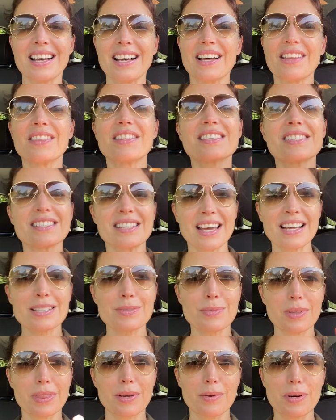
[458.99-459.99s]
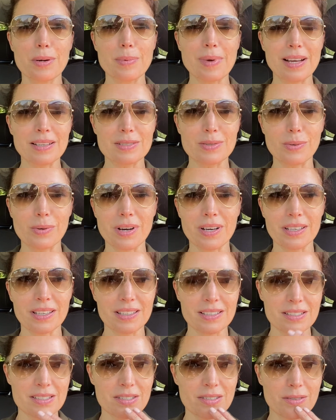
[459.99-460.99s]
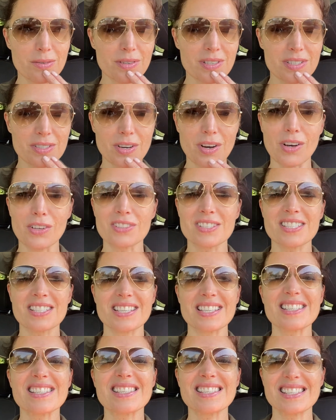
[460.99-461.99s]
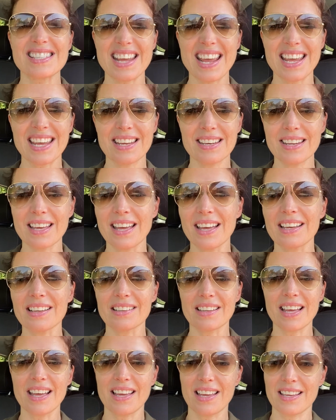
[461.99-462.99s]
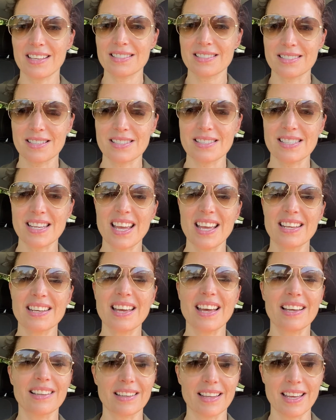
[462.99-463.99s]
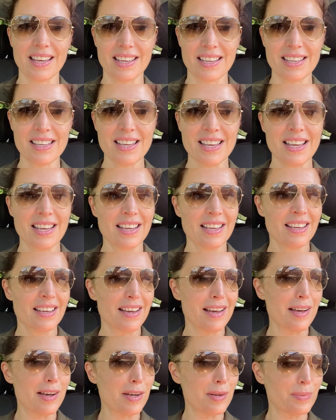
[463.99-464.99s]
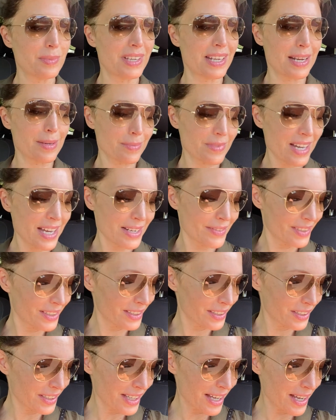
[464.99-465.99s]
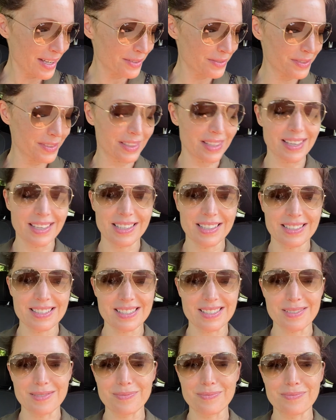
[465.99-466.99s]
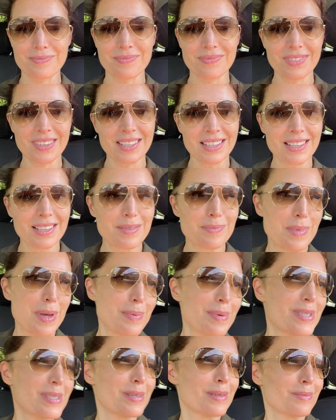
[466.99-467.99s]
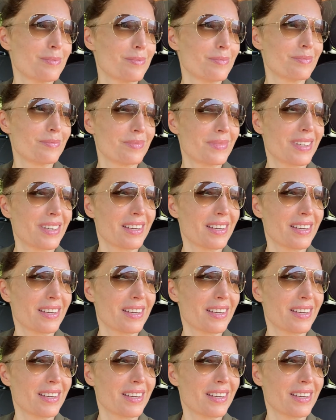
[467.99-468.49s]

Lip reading: This next one that we're about to walk into is called SustainLA. SustainLA. And I'm kind of on the lookout for like maybe some